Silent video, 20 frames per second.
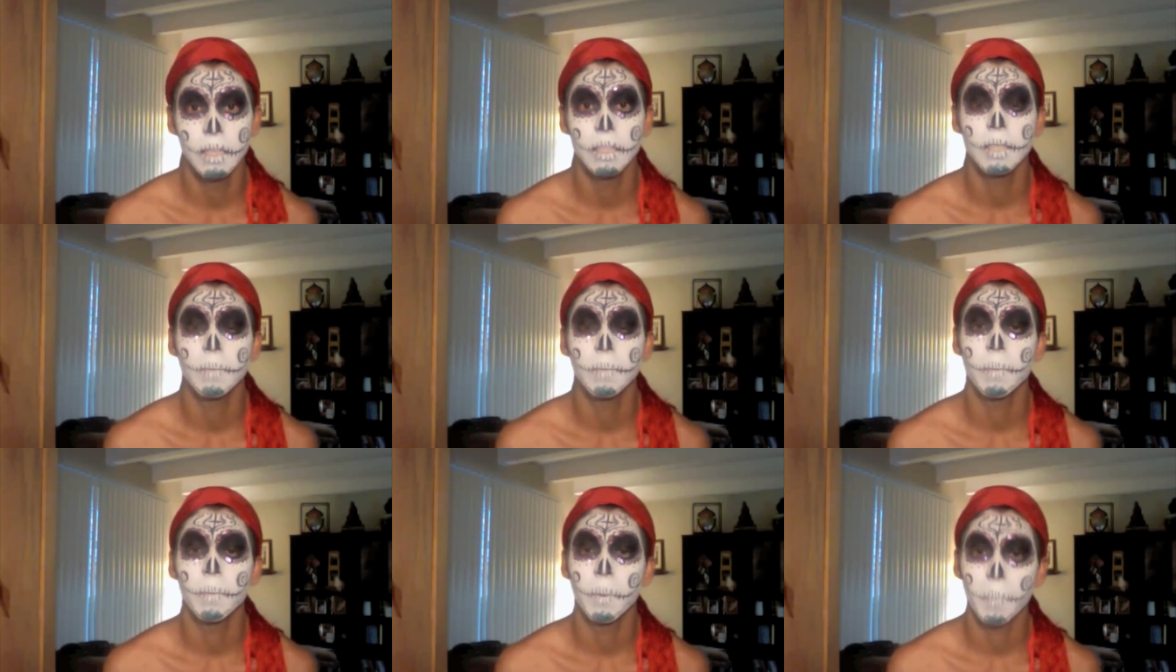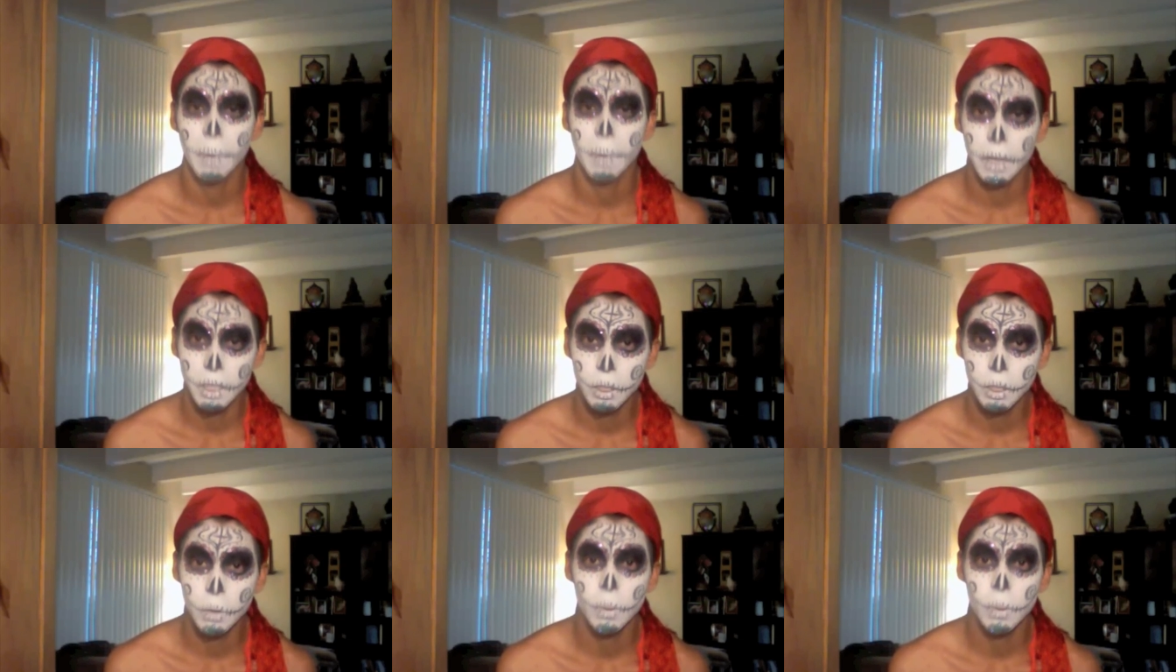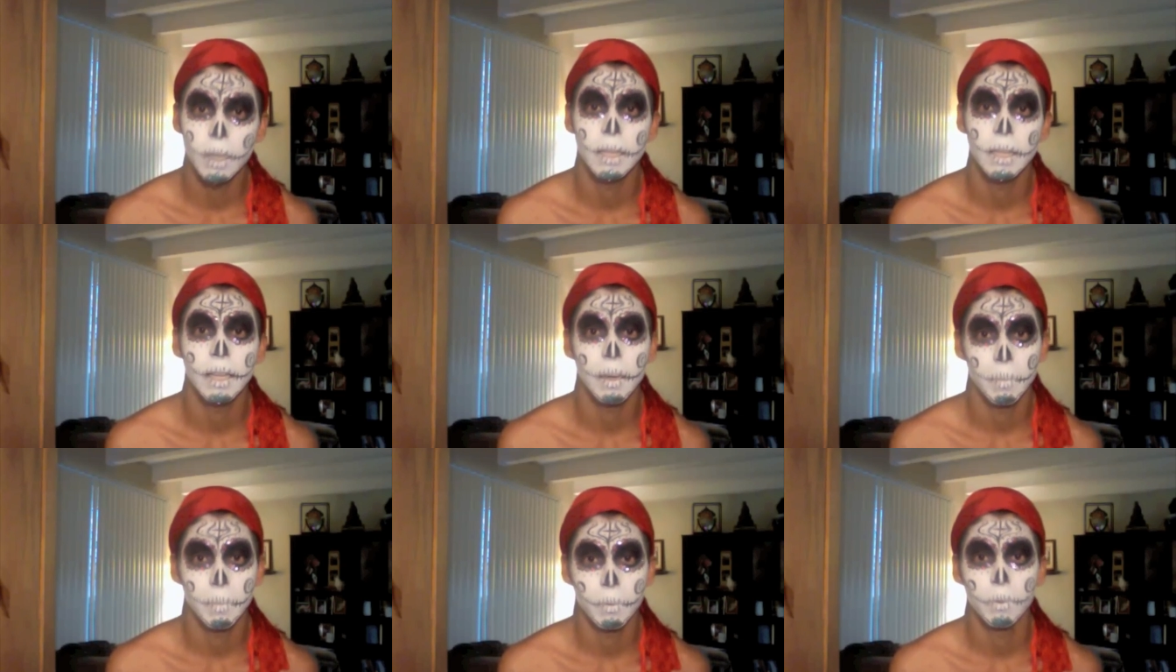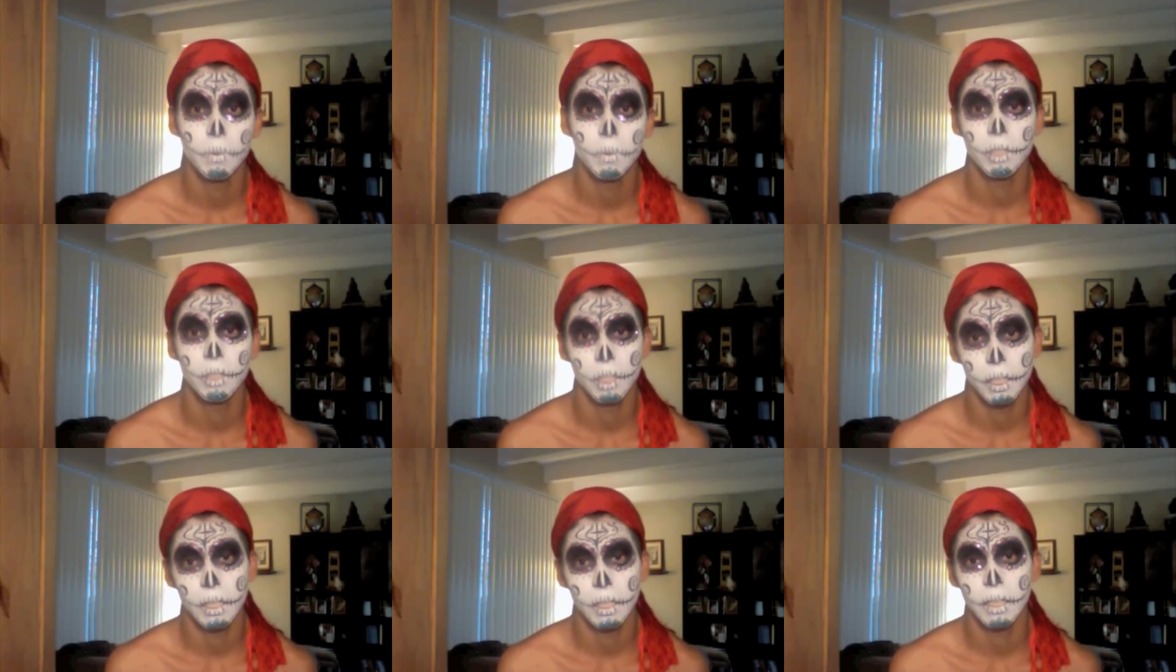to perpetuate that
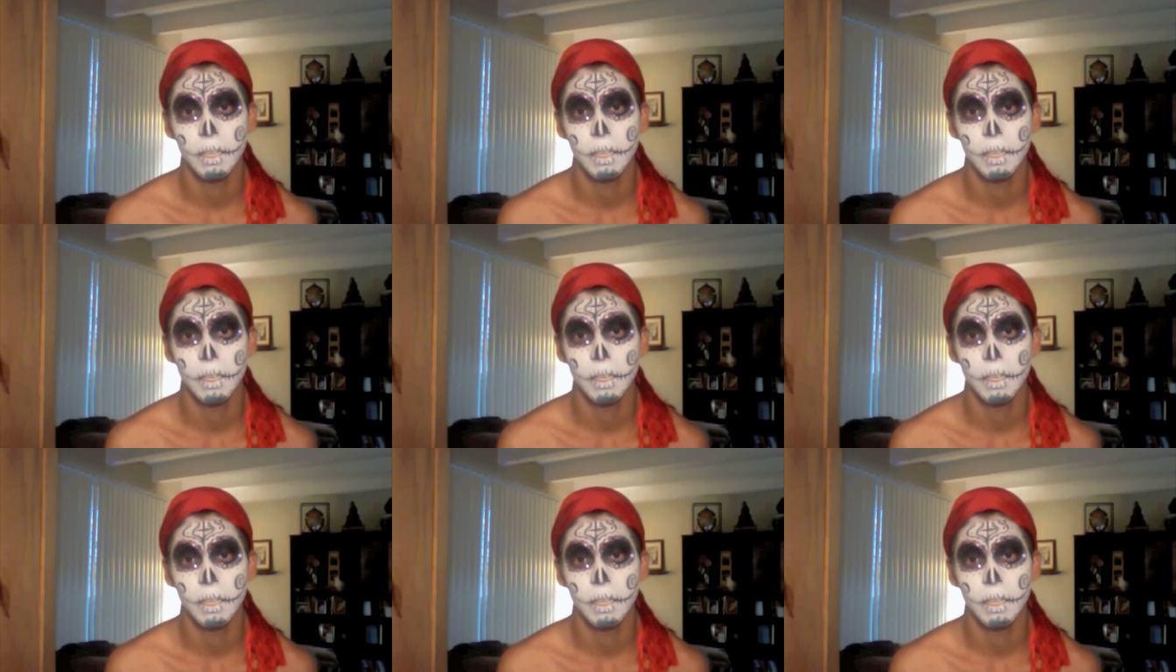bullshit.